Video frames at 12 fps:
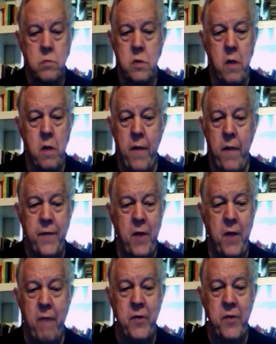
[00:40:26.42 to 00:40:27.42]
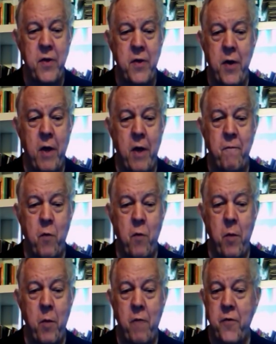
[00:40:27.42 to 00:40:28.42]
That's obviously not a
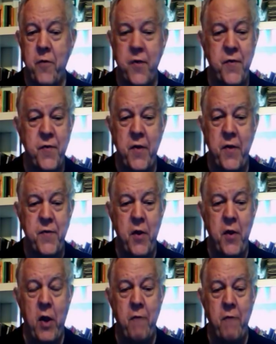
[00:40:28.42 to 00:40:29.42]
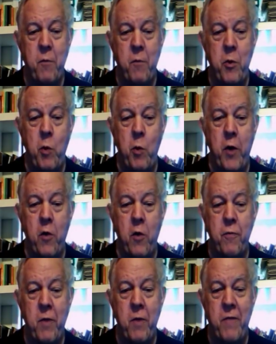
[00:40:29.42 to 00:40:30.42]
formula for success in life. I mean, you add all
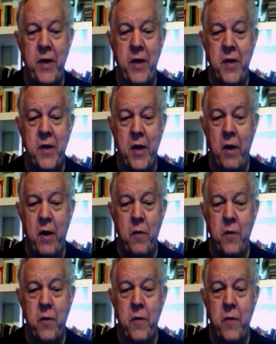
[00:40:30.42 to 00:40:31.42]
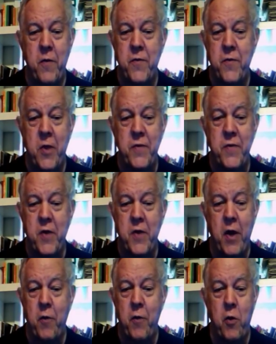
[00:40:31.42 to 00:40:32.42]
three of that to get those things
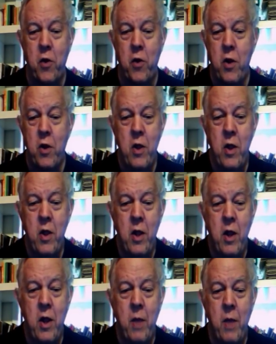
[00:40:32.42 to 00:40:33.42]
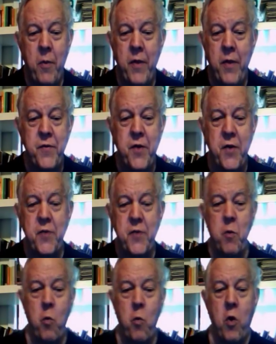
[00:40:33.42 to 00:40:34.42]
together, and that just doesn't
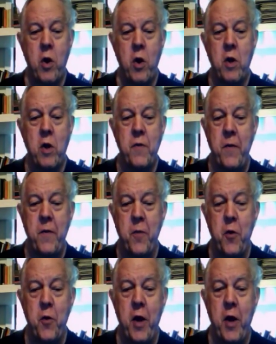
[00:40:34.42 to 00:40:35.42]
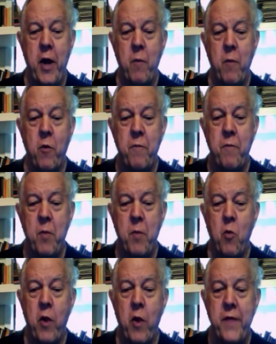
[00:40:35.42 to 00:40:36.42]
work. That third item would have been
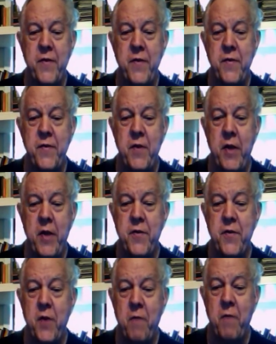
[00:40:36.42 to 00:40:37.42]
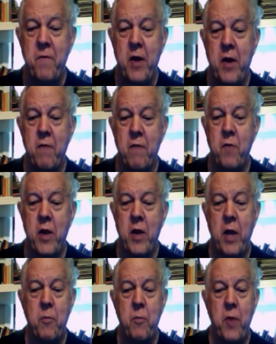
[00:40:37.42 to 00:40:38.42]
more or less instantly fatal for a
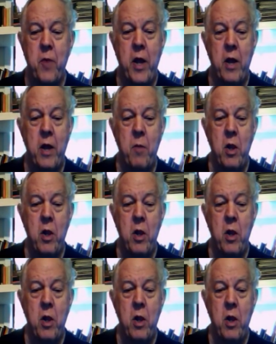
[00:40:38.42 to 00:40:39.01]
land prey animal.